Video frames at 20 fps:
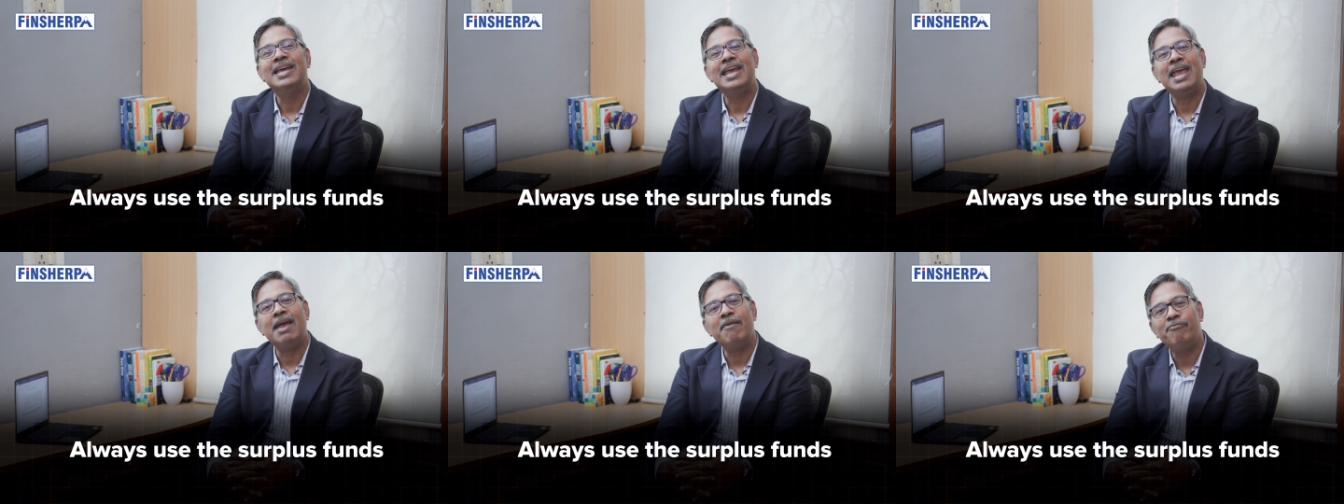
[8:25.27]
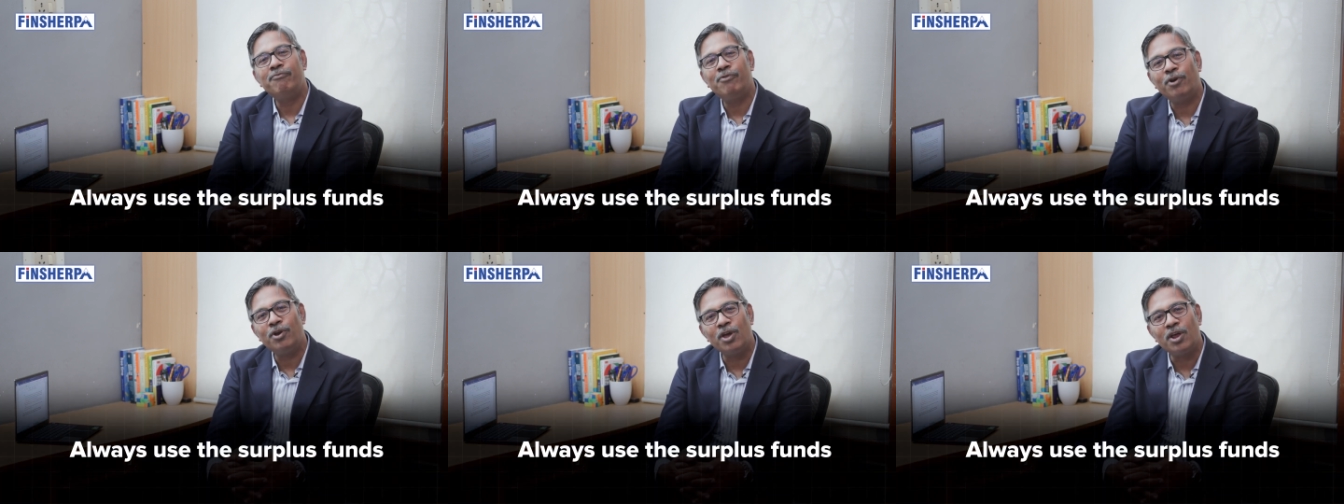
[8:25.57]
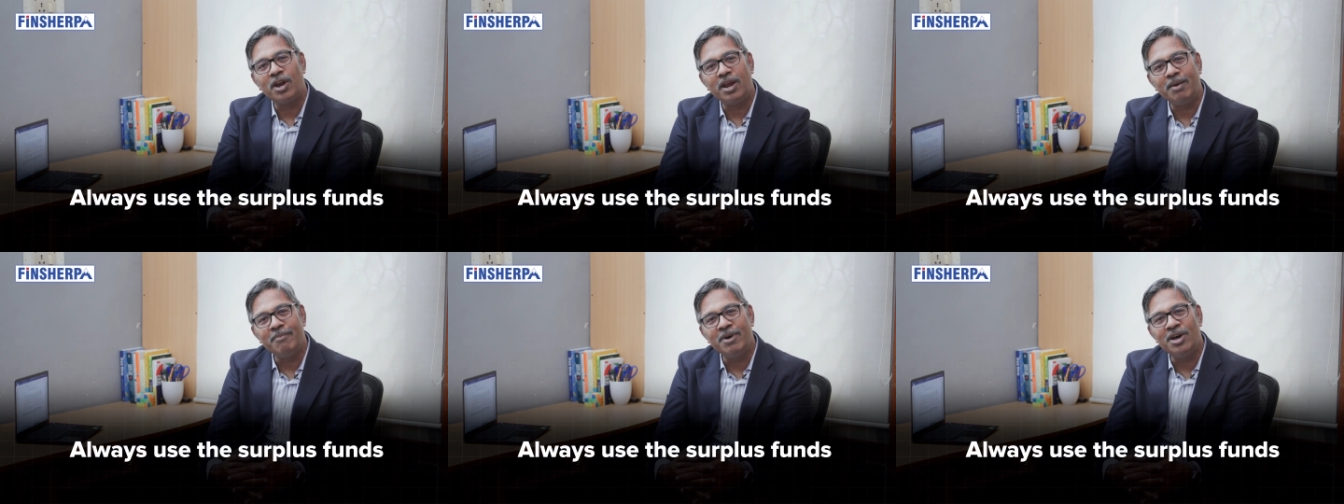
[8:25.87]
kept for
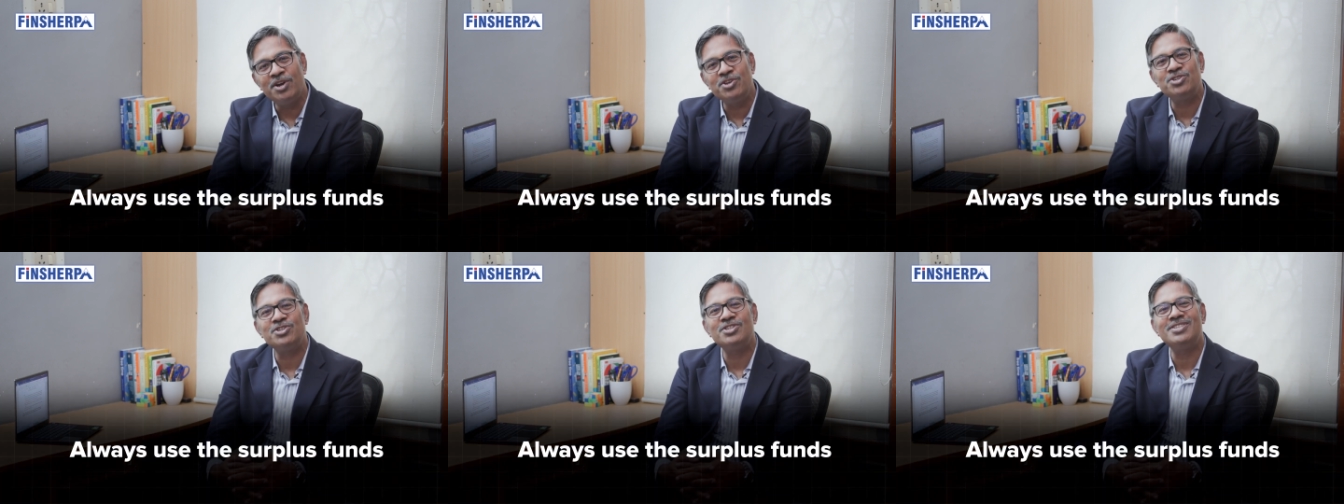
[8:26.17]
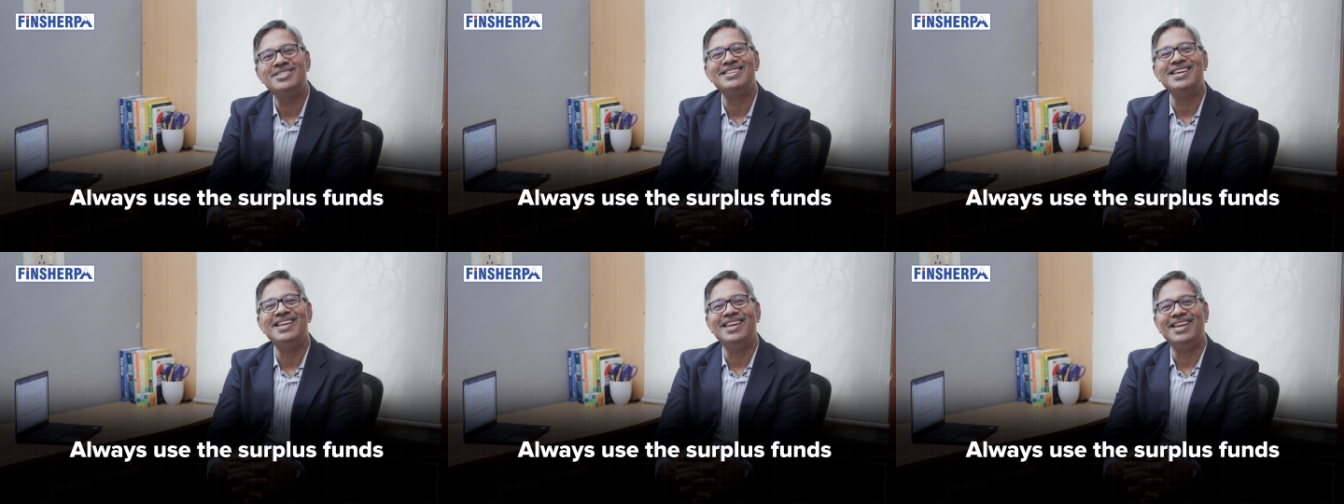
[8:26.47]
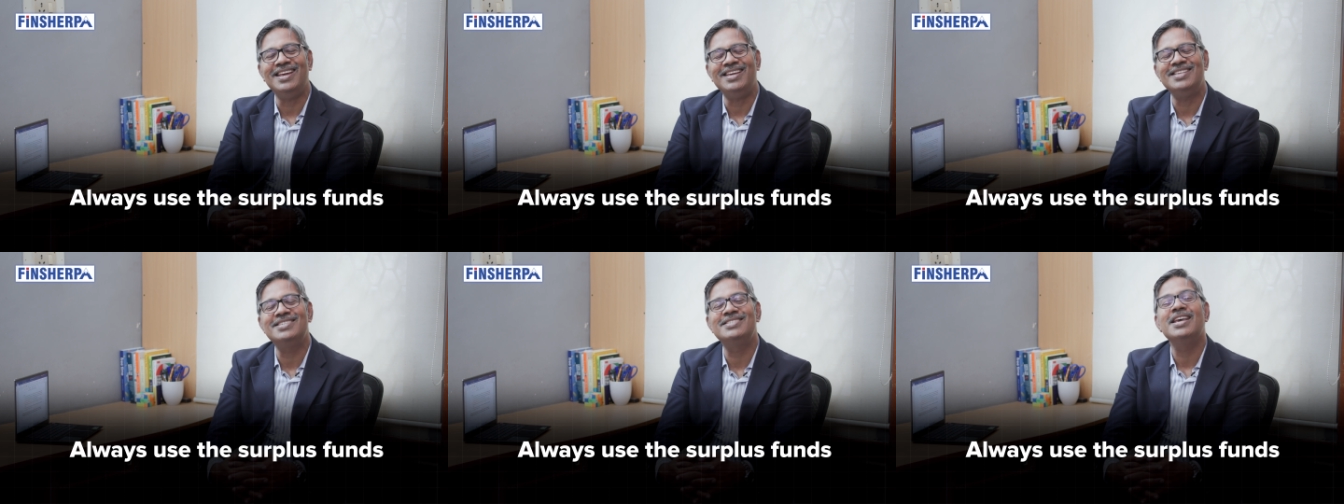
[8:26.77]
your emergency
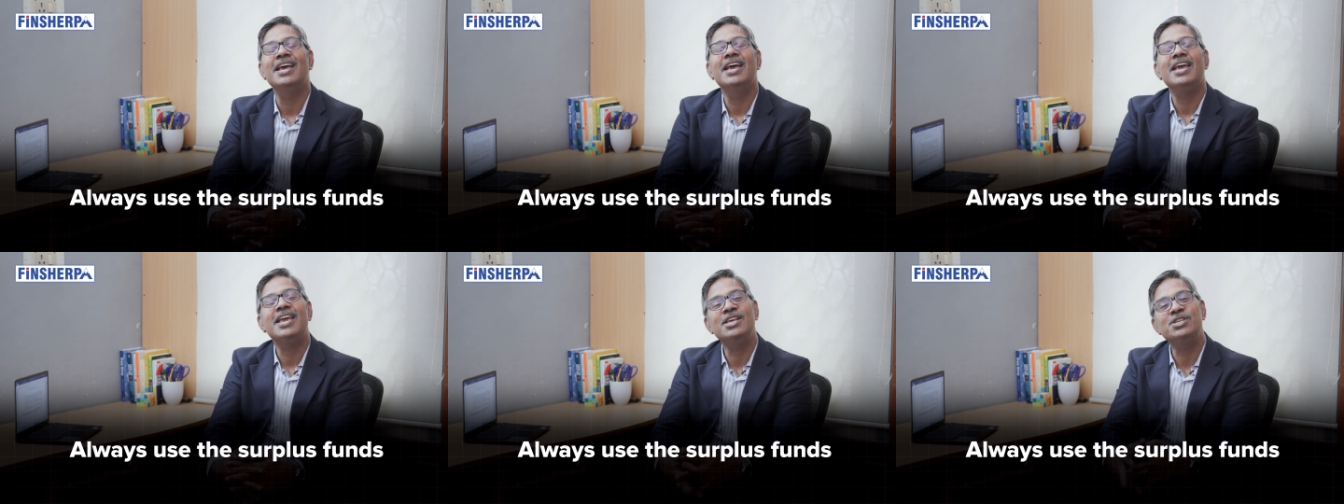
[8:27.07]
needs